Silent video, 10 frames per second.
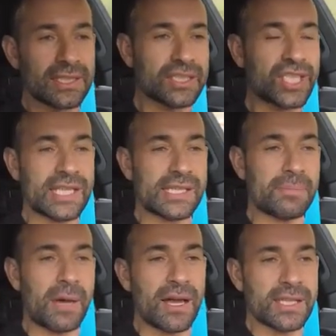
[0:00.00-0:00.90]
Cesa
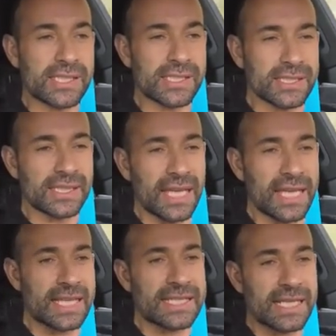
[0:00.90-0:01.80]
Pass
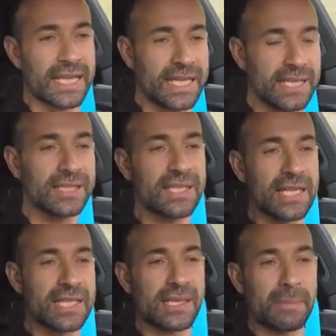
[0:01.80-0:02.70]
in Italy.
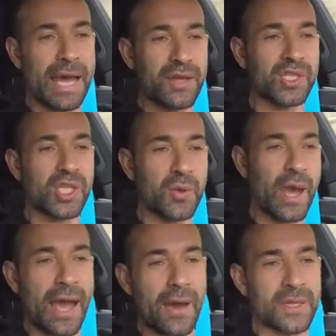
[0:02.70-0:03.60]
It's about 2
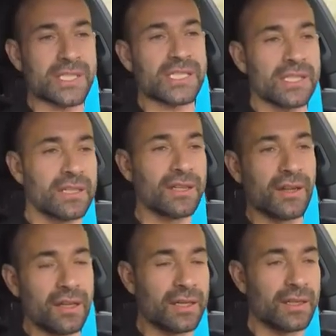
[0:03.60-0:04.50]
hours
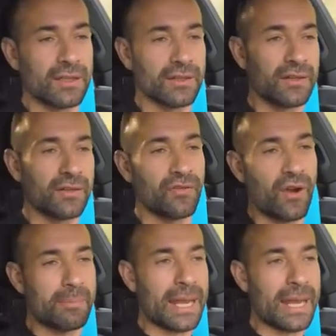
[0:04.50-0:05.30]
from